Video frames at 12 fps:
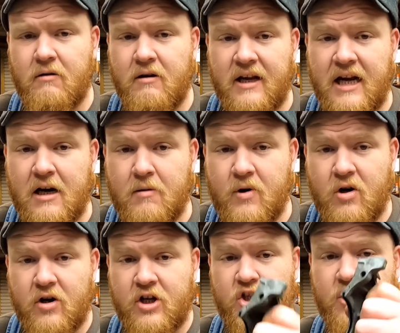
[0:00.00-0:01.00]
already get it
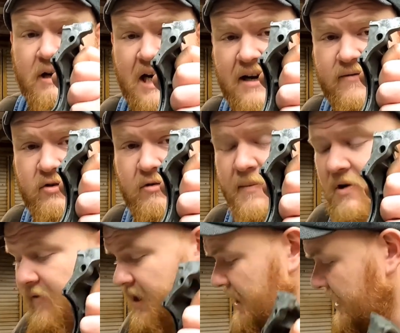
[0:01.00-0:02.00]
apart, because you have to
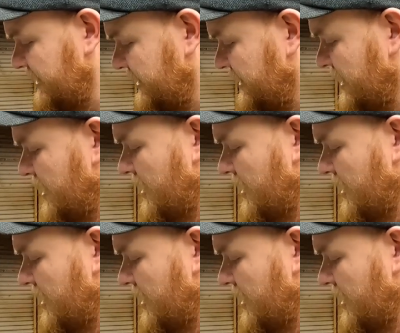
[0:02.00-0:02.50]
remove this,